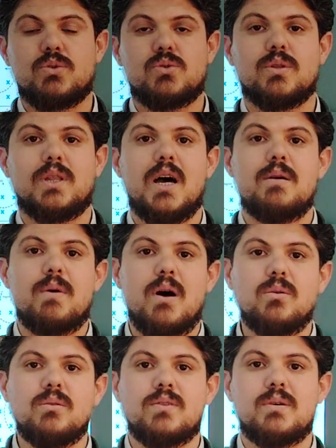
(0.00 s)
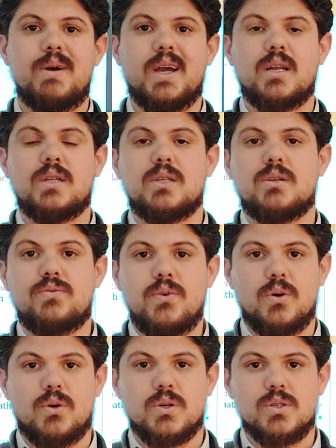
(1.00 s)
So the amount of the magnetic
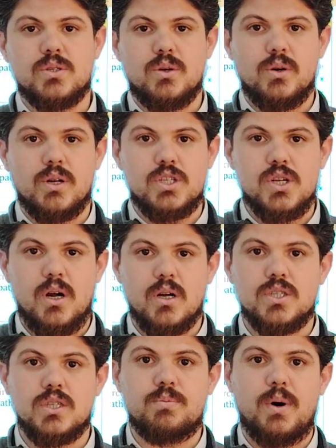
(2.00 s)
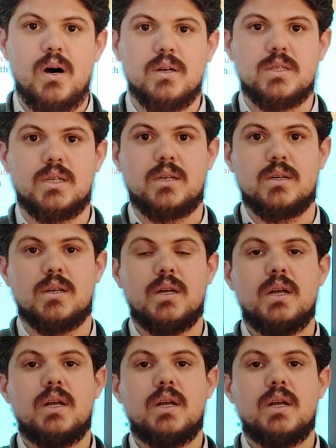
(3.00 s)
force on a charged particle